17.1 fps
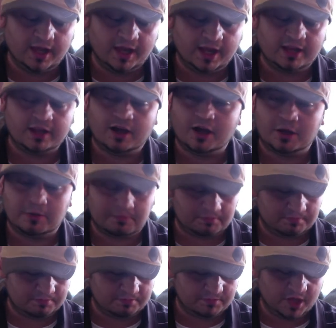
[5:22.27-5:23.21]
And
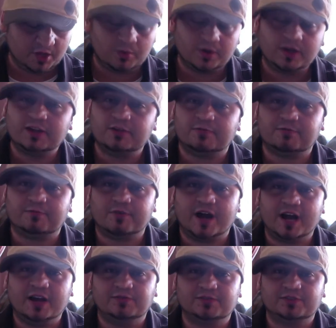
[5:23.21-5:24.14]
they win it
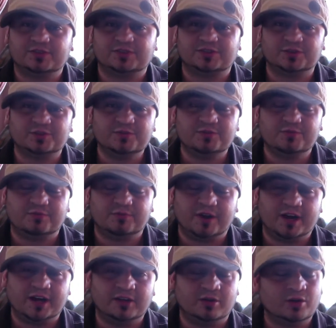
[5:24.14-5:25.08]
5-2
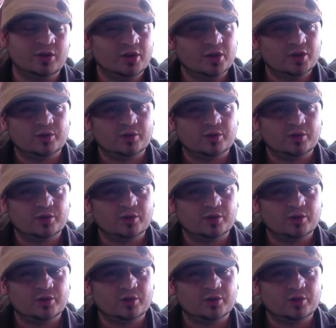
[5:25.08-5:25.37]
final.